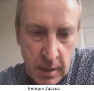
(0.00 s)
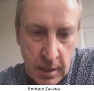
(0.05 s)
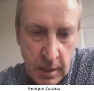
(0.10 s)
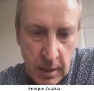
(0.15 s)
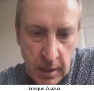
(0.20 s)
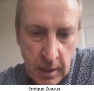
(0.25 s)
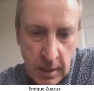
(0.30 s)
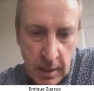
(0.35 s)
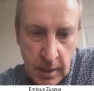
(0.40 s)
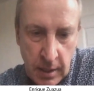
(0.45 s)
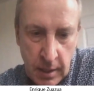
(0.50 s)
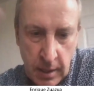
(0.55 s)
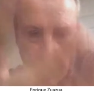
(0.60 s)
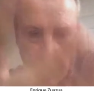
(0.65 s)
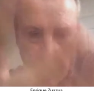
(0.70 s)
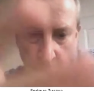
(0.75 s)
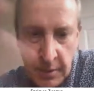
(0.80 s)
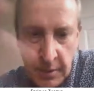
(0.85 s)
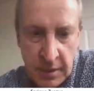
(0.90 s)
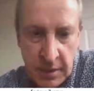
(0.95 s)
uh,
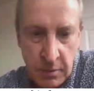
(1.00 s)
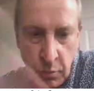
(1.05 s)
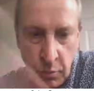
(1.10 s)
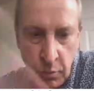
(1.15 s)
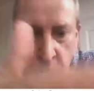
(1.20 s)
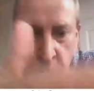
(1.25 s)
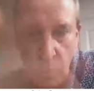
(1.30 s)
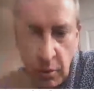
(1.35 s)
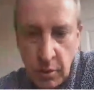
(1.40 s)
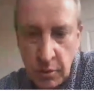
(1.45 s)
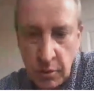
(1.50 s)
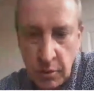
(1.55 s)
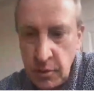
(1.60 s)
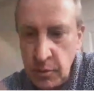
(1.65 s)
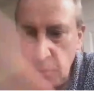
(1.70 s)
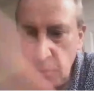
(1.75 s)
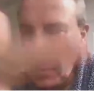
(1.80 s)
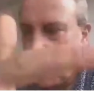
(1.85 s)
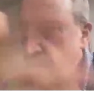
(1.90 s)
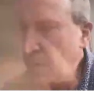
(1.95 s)
I mean, we could
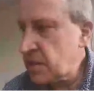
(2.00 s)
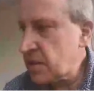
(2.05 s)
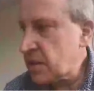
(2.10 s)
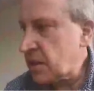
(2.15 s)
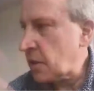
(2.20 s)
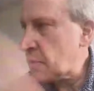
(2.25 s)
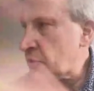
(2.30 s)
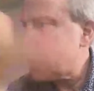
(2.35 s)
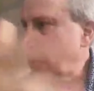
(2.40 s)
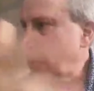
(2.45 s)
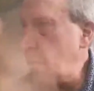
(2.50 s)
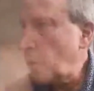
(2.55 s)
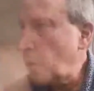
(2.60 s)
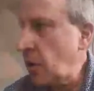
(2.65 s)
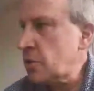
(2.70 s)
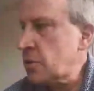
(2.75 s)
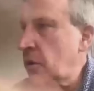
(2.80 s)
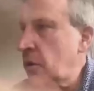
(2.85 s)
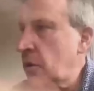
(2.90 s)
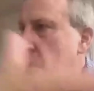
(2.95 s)
continue the discussion
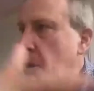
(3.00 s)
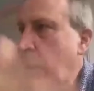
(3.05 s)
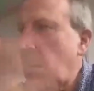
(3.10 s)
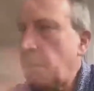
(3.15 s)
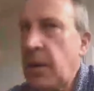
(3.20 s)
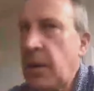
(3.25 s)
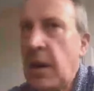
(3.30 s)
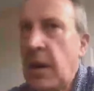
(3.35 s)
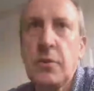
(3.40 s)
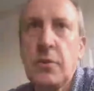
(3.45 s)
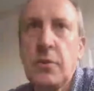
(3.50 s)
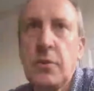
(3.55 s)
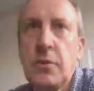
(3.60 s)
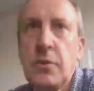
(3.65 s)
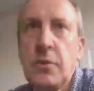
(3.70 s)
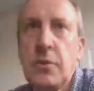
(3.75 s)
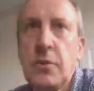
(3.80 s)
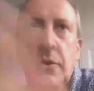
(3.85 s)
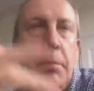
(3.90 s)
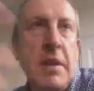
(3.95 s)
also about, you
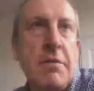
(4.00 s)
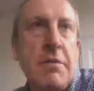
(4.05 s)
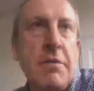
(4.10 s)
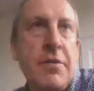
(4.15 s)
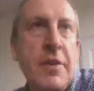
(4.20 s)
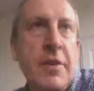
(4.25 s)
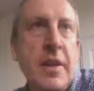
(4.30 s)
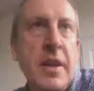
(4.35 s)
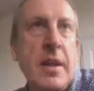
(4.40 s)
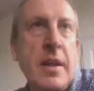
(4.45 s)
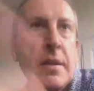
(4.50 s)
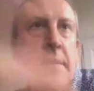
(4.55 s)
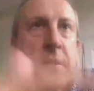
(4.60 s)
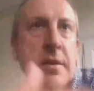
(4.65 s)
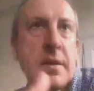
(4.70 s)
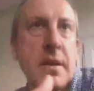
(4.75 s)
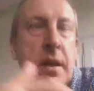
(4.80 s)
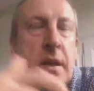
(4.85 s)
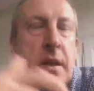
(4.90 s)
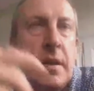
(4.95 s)
know, mean fields.
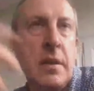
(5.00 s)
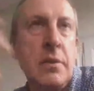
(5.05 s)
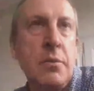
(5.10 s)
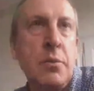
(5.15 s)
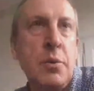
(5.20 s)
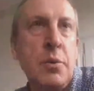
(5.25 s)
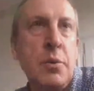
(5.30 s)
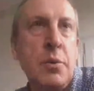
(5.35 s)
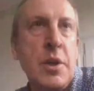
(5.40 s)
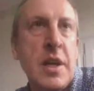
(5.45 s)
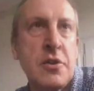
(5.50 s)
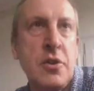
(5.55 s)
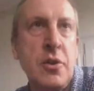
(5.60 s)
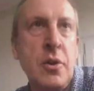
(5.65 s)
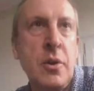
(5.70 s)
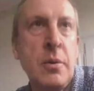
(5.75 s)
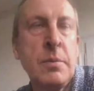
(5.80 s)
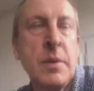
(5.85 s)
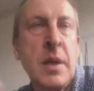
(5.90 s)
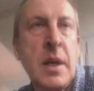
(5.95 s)
Uh, if we
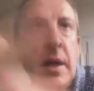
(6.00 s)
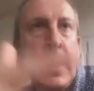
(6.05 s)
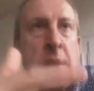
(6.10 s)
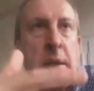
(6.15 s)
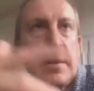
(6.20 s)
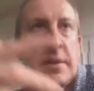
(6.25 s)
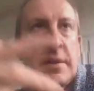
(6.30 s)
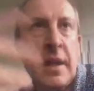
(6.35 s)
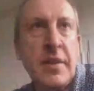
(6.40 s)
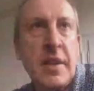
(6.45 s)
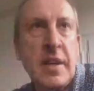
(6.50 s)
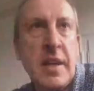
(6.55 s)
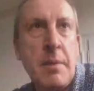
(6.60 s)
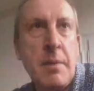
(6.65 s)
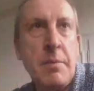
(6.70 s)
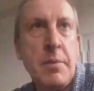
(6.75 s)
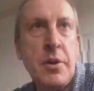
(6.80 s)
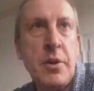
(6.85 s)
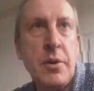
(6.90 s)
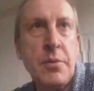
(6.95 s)
assume that the
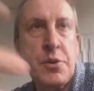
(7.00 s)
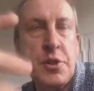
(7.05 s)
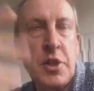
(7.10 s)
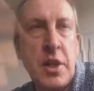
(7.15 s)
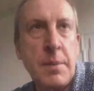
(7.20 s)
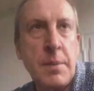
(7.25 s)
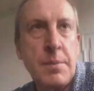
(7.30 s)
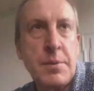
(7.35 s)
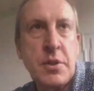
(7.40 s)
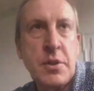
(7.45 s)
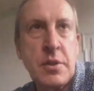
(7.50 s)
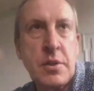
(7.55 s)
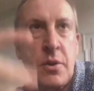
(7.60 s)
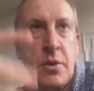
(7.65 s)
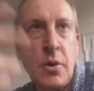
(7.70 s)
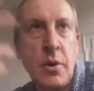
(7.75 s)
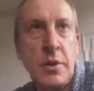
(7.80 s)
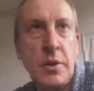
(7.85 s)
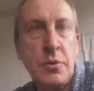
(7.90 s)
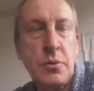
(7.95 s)
number of chefs is
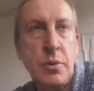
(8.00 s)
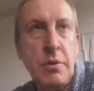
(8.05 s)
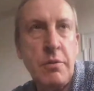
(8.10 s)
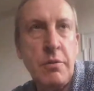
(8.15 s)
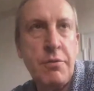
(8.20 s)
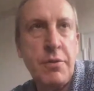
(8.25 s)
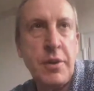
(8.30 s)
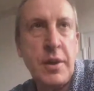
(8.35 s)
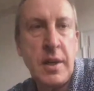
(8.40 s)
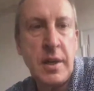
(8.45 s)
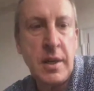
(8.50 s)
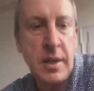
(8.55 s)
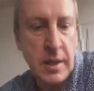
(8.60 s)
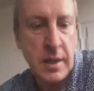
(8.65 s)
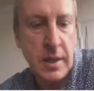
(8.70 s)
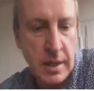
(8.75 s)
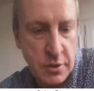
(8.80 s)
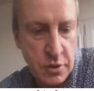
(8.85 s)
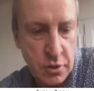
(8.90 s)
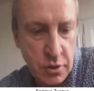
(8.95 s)
going to infinity
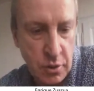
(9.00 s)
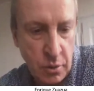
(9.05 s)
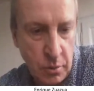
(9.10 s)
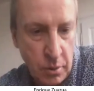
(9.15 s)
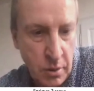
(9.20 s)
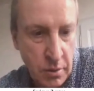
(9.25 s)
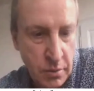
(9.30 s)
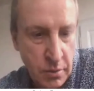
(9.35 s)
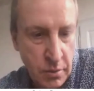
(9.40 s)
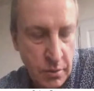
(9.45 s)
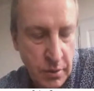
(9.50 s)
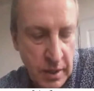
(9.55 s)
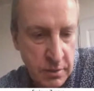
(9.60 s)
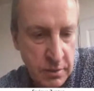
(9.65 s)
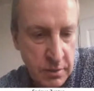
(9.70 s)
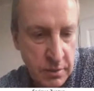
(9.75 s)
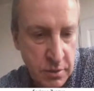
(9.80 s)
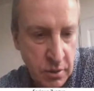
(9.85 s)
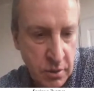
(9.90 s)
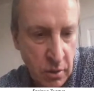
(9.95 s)
and so on, right?
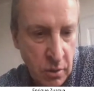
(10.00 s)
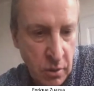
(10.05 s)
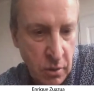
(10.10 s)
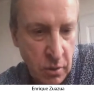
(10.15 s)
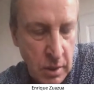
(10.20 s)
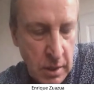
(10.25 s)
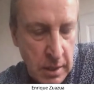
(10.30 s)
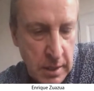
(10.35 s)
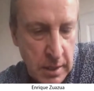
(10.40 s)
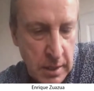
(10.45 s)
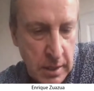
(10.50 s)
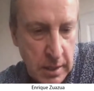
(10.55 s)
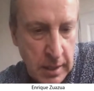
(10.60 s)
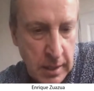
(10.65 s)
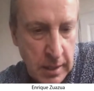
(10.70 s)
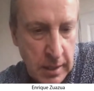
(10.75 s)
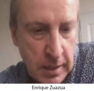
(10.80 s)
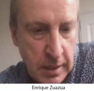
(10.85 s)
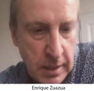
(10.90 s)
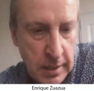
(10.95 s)
So
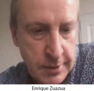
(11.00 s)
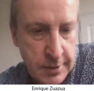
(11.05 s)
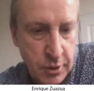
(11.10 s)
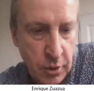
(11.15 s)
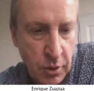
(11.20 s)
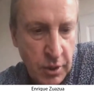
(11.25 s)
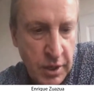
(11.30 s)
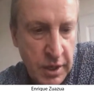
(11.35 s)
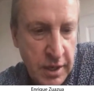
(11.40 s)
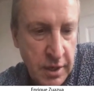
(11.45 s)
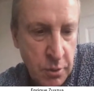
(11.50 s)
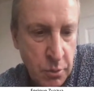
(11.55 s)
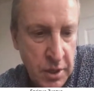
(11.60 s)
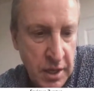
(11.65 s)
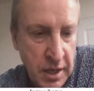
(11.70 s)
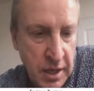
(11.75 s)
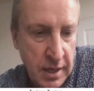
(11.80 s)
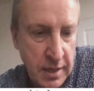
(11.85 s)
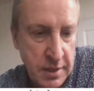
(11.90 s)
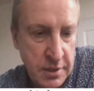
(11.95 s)
uh, so here we
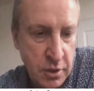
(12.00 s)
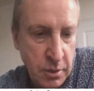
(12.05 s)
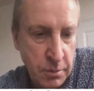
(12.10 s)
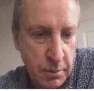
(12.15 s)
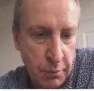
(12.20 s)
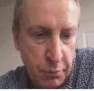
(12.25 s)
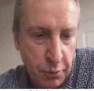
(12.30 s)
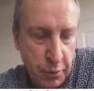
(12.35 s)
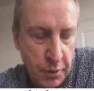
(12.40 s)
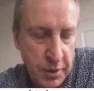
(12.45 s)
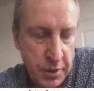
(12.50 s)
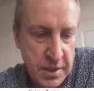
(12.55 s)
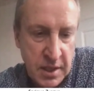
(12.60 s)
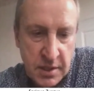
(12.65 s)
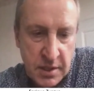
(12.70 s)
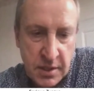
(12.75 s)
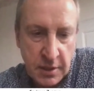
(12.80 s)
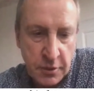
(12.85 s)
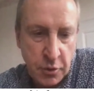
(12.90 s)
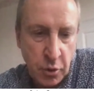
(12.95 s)
are assuming, for
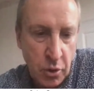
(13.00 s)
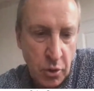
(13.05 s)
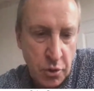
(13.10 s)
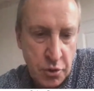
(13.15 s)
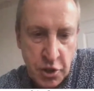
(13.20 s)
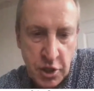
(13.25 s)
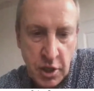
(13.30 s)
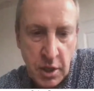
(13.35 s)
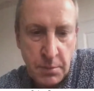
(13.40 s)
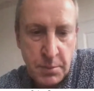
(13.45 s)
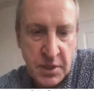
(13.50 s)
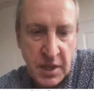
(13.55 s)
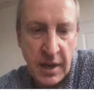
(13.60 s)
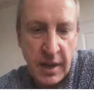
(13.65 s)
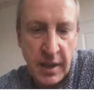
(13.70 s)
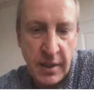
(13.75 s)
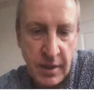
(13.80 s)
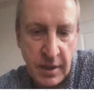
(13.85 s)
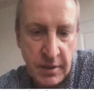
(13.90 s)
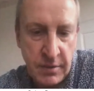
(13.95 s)
instance, that all ships are
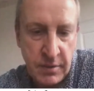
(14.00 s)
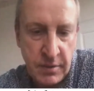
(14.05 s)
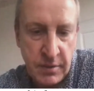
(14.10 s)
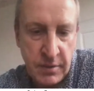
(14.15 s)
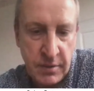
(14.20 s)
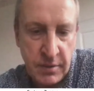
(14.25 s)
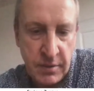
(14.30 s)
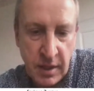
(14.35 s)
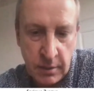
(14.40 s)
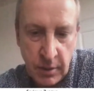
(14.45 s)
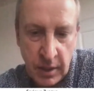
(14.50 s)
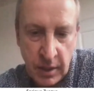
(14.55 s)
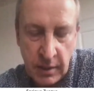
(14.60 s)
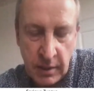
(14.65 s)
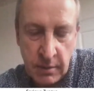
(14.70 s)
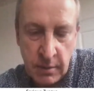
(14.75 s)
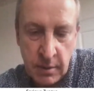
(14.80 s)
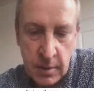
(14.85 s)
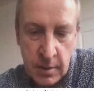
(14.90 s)
identical, right?